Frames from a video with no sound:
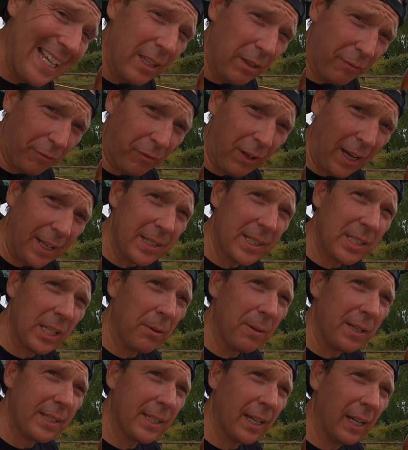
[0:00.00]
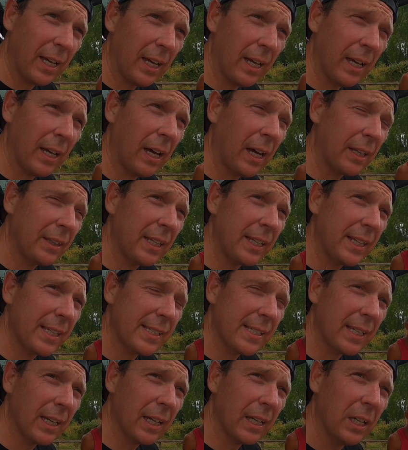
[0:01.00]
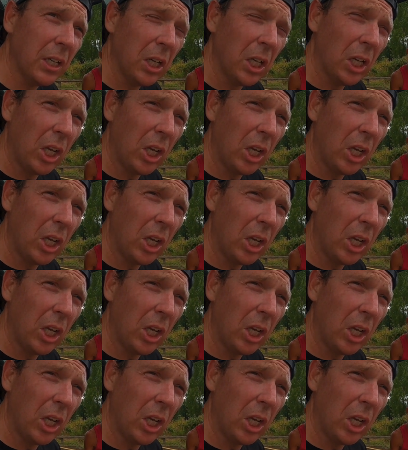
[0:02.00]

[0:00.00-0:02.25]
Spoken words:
in the front, so it's a